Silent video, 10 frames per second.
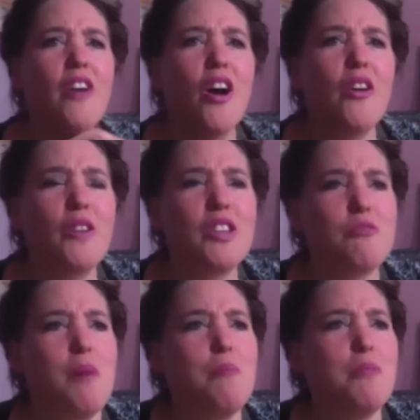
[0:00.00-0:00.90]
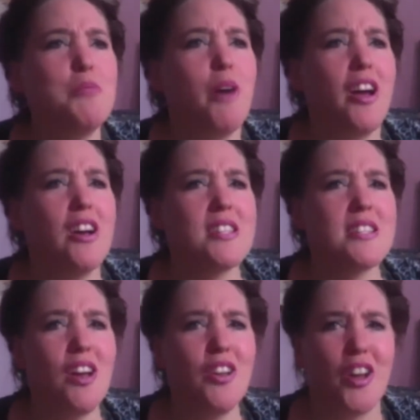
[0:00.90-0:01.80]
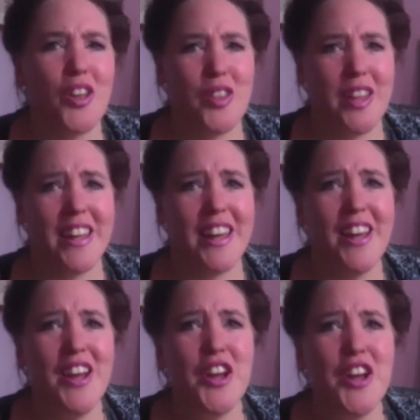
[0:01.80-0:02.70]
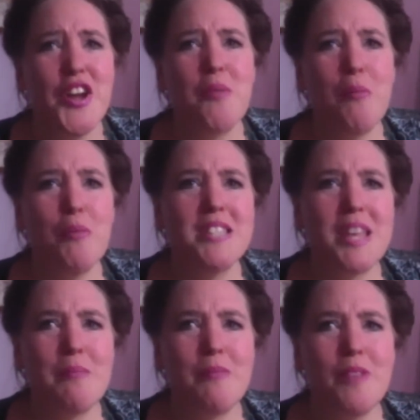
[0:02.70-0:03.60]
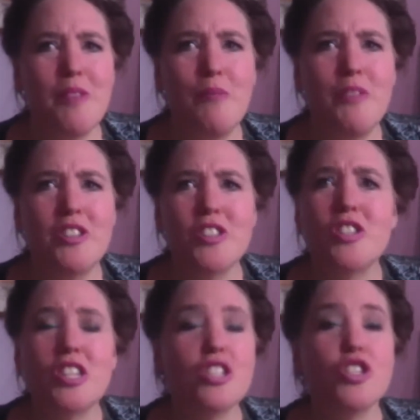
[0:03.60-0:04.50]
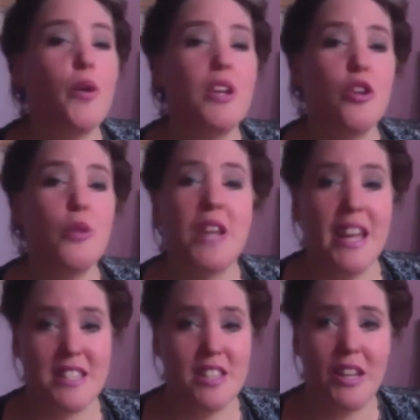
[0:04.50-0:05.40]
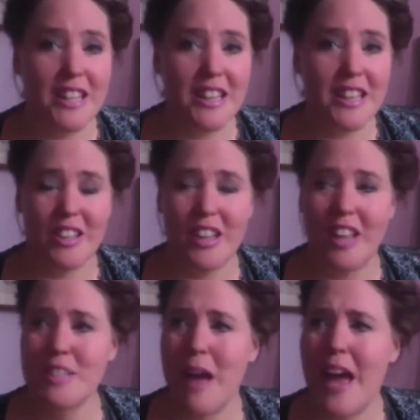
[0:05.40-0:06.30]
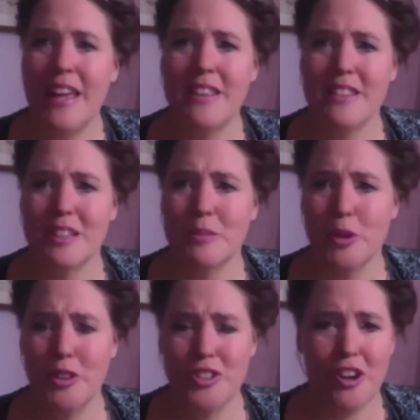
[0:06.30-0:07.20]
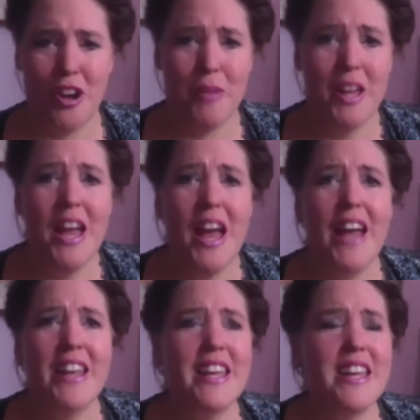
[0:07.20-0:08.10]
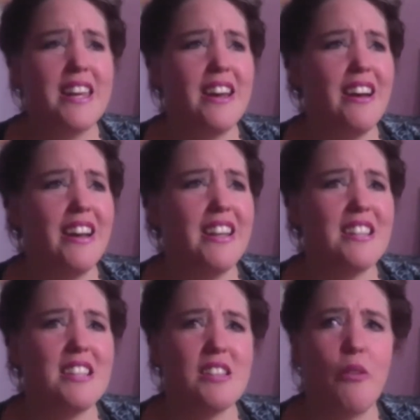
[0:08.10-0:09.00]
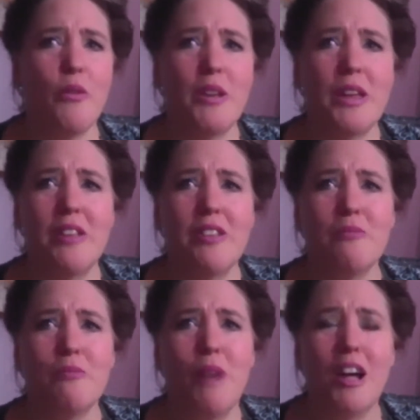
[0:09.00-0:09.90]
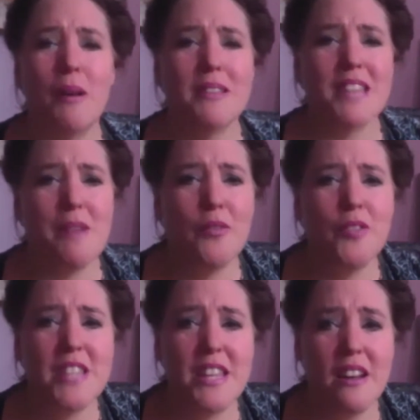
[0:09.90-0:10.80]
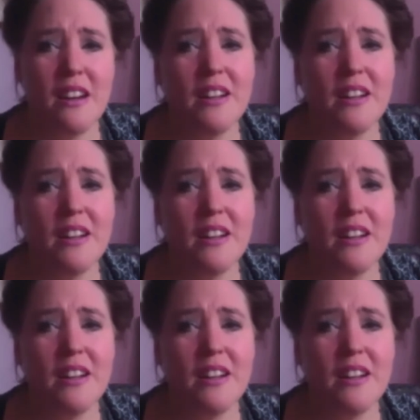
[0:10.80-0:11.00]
it's remembered by her son, I think, who remembers him, doesn't know who he is. He's only little, I think he's about 8, little boy at the time. And he says that Malcolm X came around for dinner.